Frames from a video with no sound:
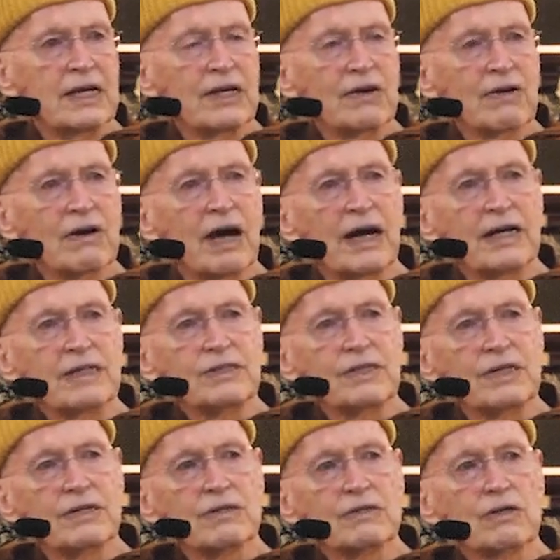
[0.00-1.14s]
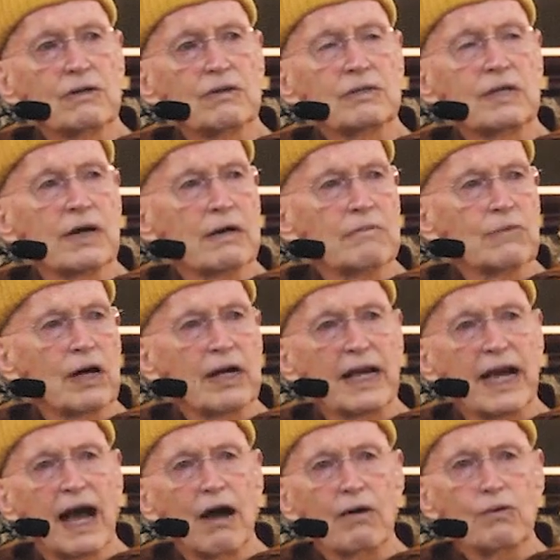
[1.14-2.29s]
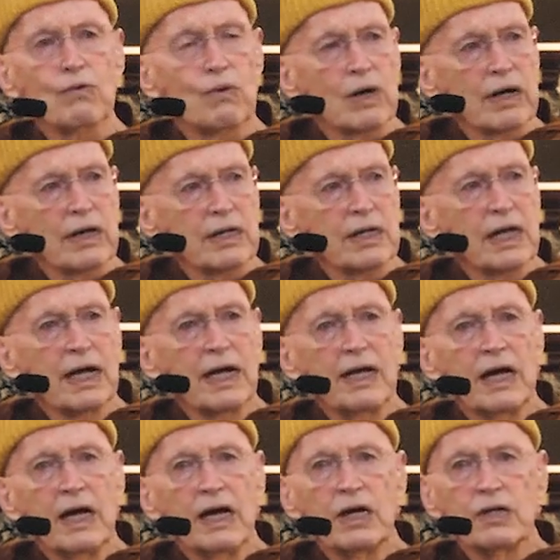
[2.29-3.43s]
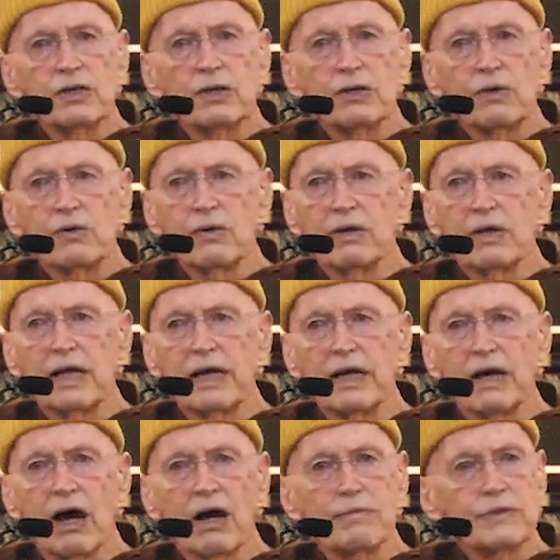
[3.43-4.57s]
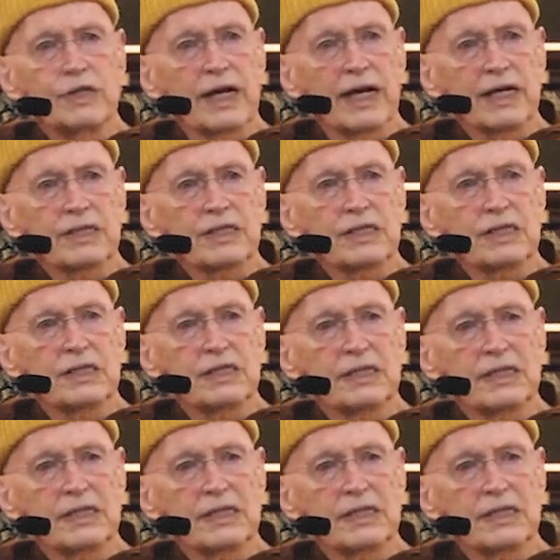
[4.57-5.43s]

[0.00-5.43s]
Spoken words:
your eyes, ears, nose, tongue, body outward to the objects.